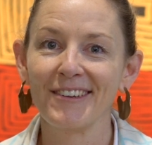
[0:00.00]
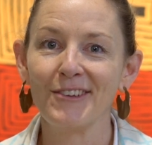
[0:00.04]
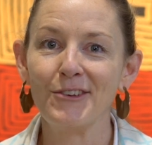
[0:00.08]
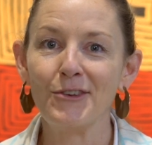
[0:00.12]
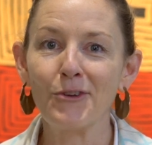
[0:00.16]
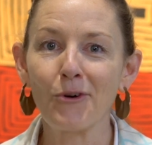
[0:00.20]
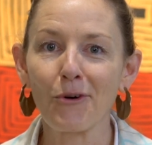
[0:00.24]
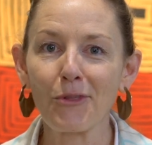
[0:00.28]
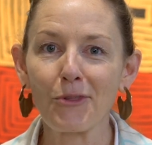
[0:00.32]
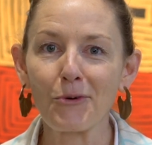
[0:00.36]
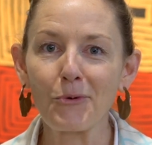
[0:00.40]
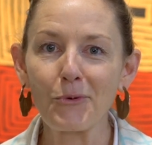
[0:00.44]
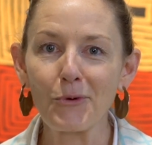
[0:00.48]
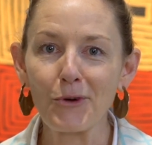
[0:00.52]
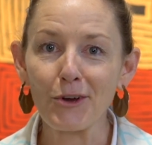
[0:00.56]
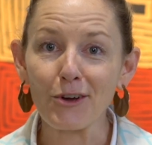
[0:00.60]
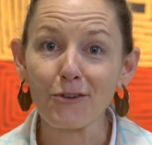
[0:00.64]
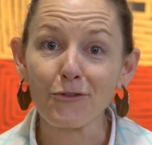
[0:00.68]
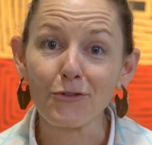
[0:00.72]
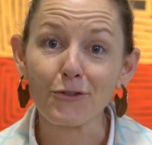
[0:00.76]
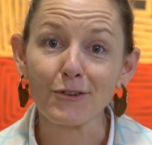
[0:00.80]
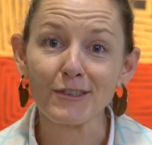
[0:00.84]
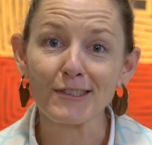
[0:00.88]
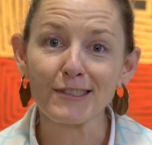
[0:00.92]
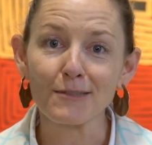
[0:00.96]
not that work
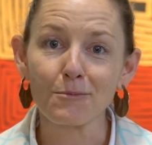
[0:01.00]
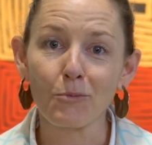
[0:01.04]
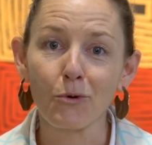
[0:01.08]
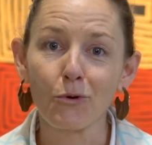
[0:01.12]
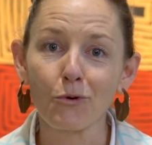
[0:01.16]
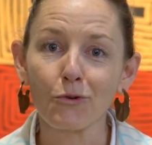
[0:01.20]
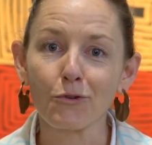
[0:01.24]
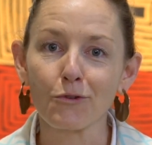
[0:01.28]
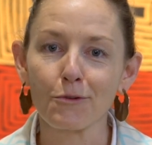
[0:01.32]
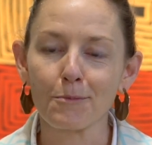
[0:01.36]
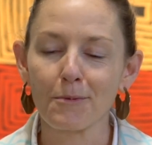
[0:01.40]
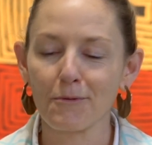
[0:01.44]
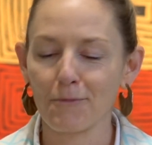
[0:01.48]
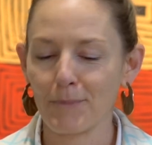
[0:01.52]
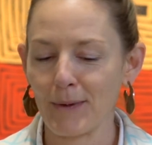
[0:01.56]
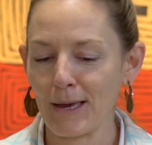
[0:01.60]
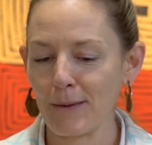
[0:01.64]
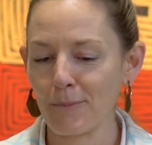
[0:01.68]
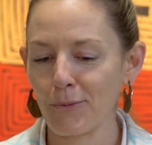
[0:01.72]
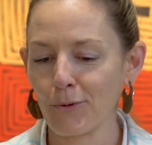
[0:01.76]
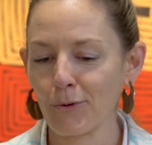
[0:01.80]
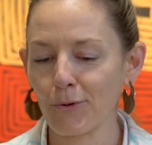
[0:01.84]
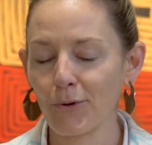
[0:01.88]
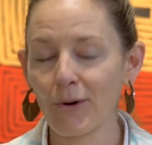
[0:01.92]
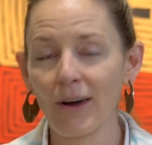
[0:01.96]
for a small group of
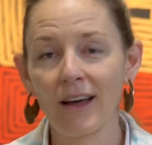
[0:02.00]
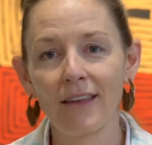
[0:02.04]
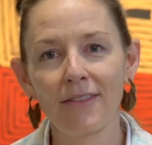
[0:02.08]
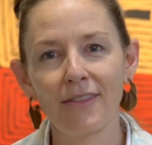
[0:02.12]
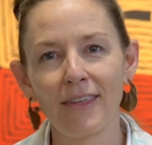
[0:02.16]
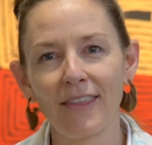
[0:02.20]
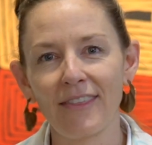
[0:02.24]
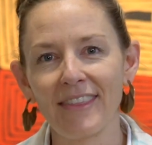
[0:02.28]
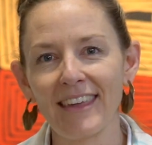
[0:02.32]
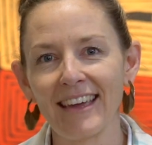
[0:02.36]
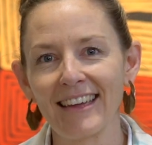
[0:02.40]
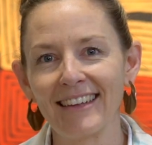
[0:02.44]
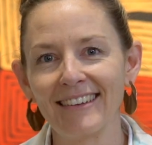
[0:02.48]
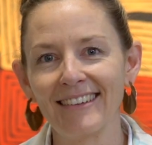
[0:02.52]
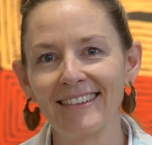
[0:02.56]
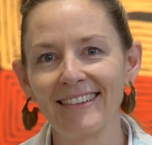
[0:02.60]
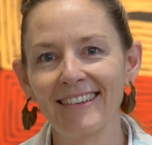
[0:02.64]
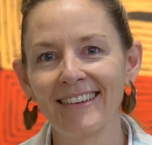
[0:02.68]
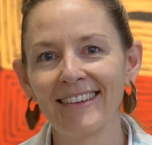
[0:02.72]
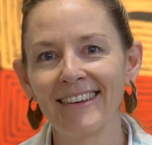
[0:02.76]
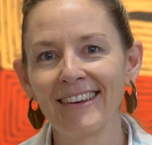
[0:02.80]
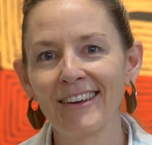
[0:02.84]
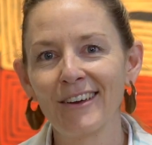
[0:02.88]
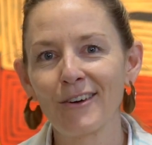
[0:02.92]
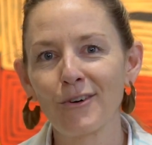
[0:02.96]
people that
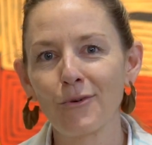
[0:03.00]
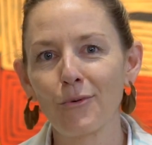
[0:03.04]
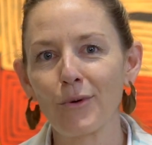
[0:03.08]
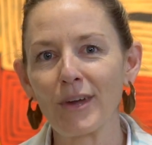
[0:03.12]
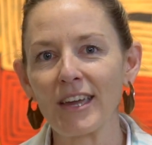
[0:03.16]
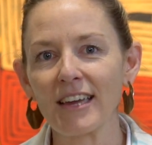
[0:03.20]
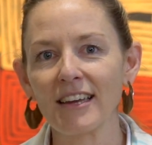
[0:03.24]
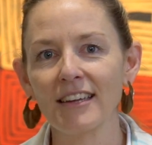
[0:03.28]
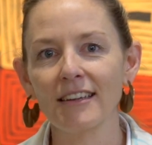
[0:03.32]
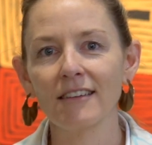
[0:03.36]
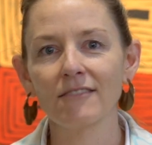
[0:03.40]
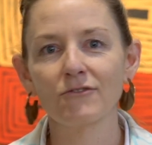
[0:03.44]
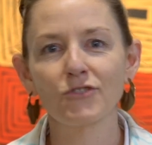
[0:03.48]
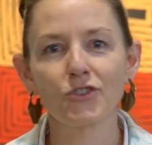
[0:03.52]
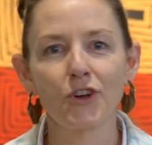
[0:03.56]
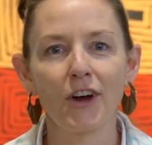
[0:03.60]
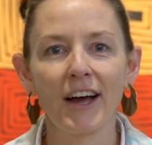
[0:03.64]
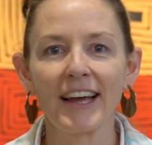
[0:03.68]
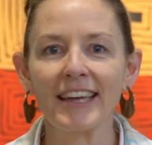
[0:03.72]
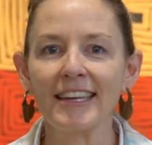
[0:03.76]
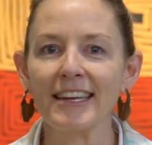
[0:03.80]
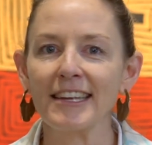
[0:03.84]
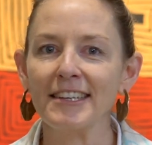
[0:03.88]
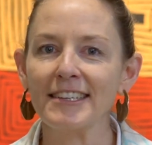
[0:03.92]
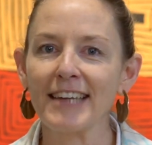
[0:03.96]
then we
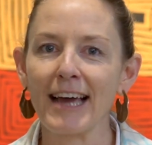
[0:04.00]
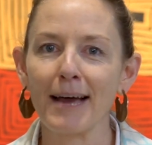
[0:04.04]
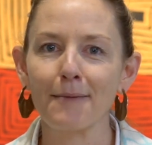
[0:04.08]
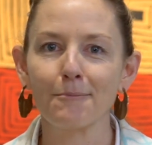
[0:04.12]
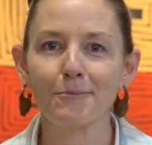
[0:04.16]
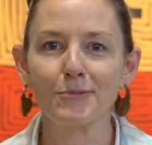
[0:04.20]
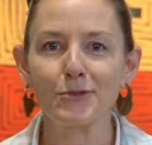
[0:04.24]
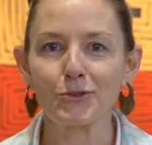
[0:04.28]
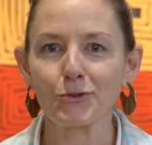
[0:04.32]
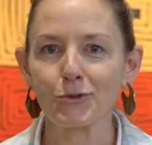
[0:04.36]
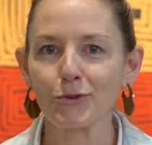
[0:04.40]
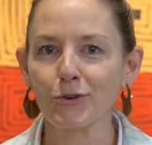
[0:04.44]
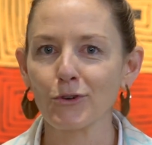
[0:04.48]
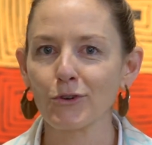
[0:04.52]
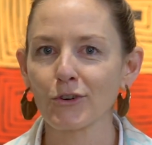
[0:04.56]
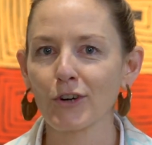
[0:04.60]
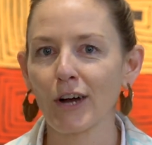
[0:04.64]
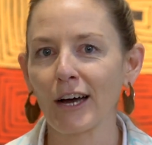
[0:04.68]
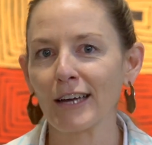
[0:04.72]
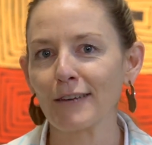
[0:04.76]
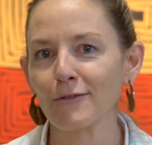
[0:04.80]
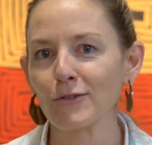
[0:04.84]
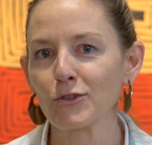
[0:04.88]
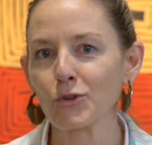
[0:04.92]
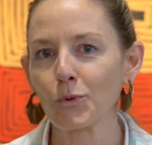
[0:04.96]
try and adapt or
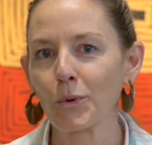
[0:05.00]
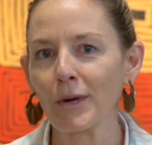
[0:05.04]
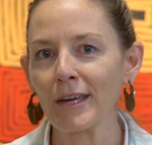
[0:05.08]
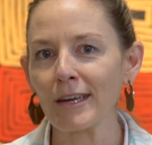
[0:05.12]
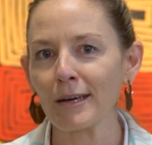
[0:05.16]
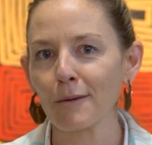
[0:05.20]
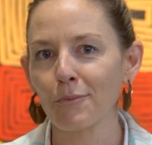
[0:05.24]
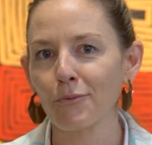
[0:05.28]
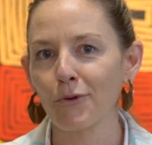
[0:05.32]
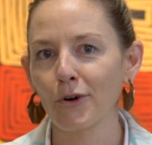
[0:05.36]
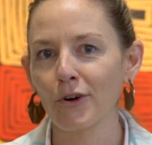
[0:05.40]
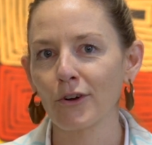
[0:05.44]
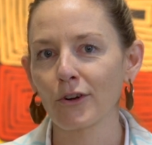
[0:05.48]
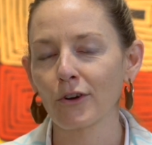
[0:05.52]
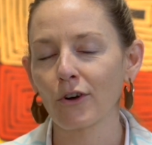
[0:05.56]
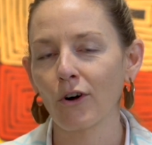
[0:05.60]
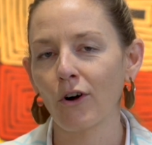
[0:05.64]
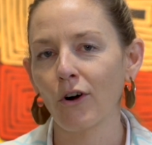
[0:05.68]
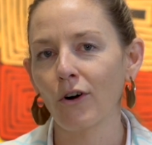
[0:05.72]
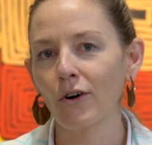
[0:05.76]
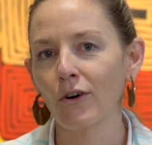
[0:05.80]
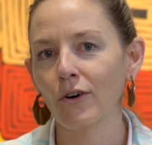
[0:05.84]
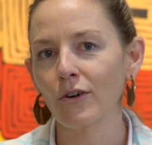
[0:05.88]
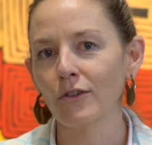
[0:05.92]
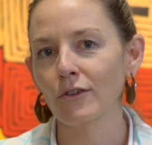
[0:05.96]
kind of tweak a
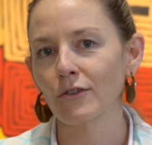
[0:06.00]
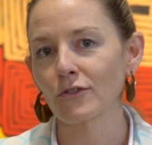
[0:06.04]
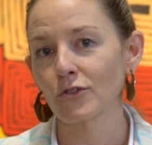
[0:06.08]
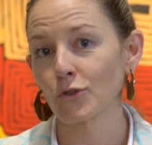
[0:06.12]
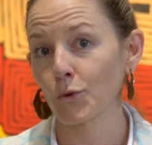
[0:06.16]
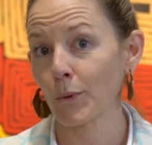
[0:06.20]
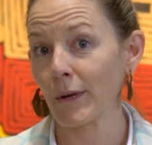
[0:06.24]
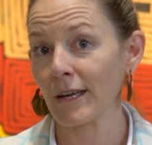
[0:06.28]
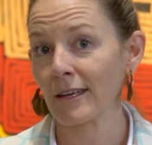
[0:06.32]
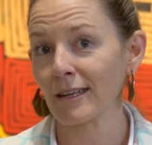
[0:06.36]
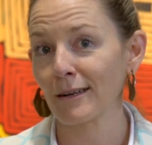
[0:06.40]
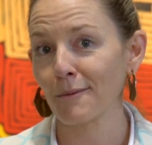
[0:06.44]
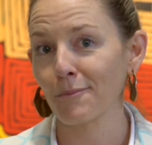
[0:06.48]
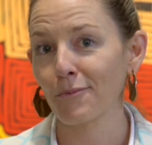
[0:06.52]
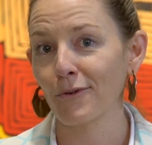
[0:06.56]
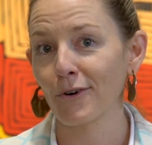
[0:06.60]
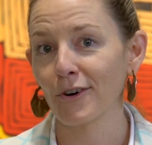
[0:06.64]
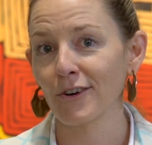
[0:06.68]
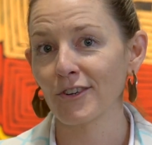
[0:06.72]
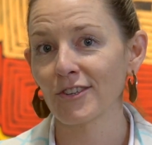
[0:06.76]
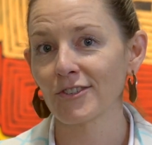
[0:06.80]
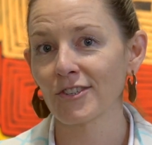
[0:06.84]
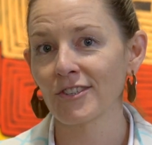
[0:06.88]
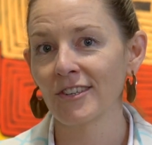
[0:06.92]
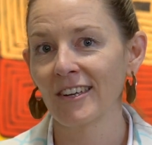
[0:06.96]
protocol or tweak an
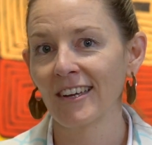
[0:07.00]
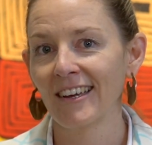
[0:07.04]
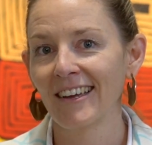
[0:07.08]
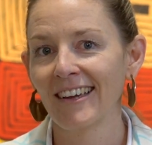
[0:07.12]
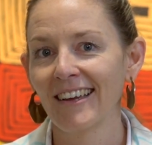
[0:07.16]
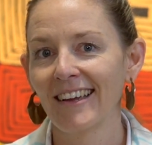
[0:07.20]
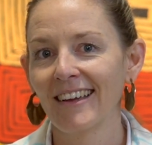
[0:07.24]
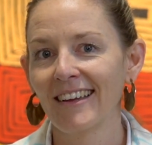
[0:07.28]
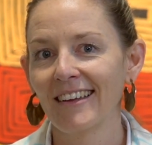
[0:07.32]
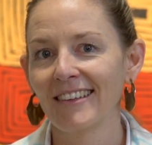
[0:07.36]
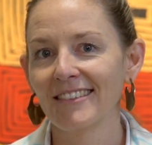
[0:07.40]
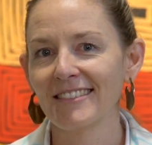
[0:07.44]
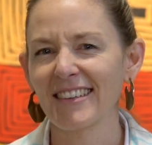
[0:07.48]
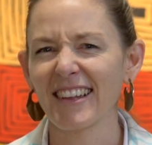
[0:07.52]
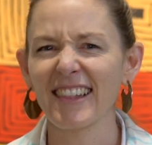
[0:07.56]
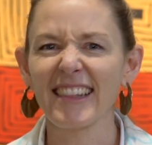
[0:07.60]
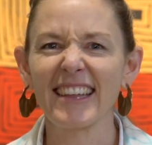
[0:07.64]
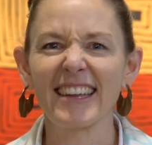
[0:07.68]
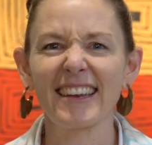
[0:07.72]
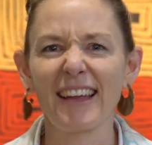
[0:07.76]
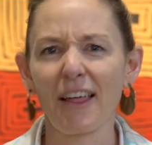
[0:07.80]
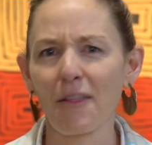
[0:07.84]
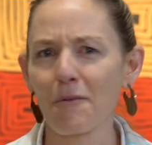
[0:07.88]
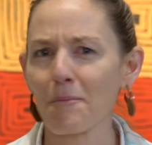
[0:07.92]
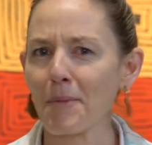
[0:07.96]
approach to
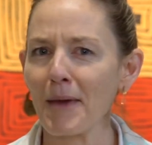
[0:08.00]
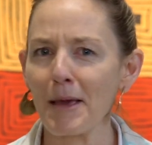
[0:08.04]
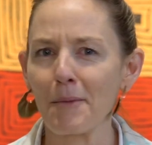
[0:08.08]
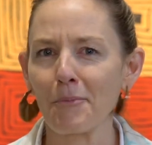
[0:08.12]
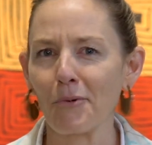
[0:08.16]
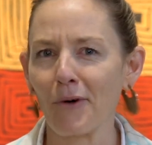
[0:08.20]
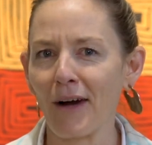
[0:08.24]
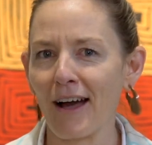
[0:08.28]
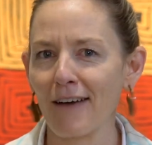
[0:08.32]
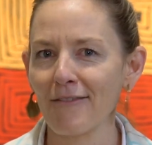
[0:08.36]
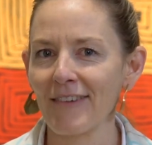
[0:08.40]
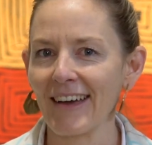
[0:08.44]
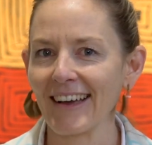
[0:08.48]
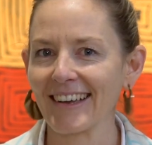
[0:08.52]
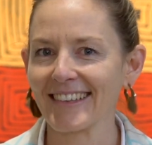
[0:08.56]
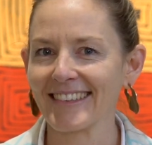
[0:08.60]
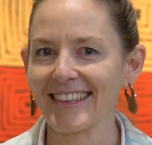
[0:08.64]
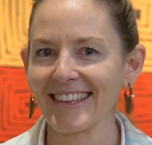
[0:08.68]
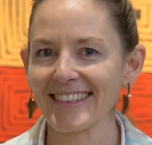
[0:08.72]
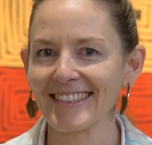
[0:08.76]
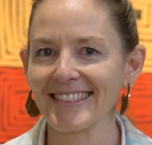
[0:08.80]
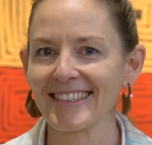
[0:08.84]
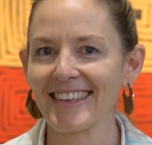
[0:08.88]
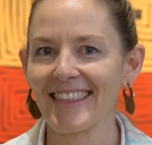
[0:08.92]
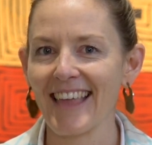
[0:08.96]
let other people have
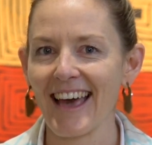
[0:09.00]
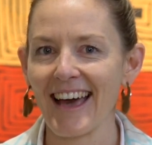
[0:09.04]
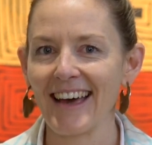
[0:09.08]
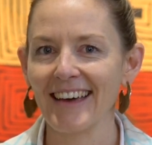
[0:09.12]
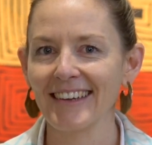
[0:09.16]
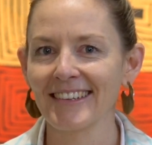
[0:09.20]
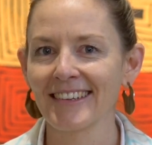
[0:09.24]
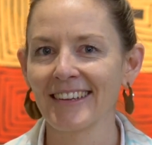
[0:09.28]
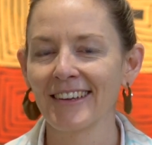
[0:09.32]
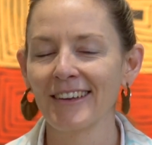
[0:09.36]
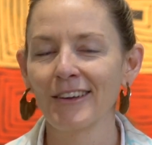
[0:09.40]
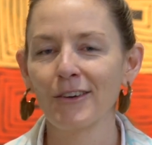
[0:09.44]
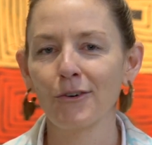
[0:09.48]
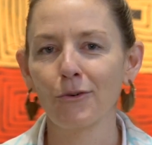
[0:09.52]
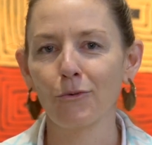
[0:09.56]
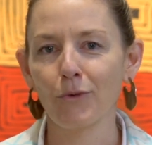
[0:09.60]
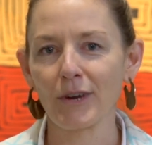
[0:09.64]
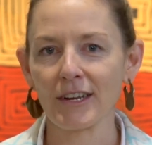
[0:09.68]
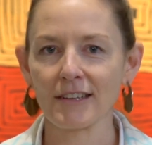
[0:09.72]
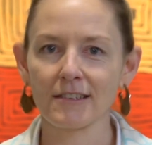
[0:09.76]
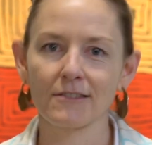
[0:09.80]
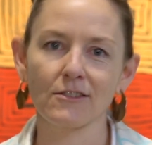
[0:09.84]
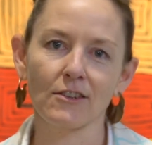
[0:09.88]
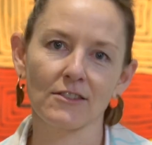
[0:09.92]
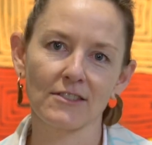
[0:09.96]
access to that
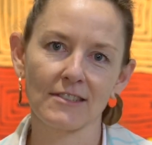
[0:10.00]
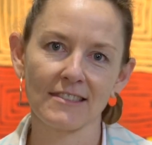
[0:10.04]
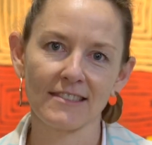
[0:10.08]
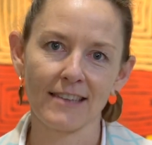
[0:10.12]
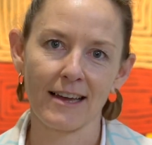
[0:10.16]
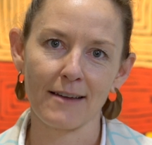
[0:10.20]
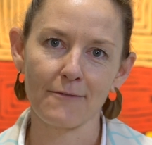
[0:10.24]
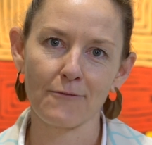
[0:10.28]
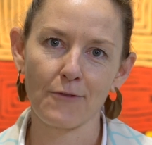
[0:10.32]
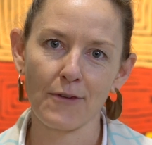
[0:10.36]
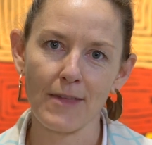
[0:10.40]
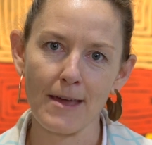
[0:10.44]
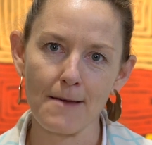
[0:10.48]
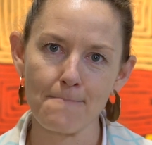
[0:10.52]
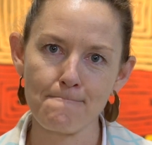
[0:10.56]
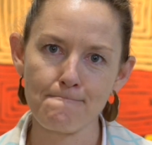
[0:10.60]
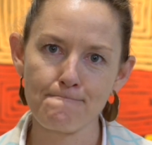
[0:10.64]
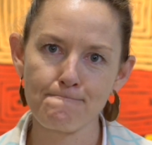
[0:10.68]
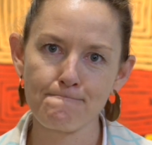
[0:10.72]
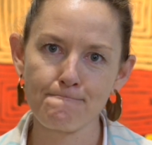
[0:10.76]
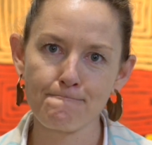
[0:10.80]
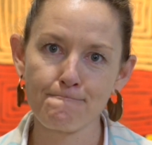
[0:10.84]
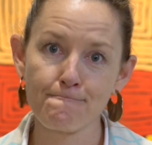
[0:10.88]
when it's not designed for them.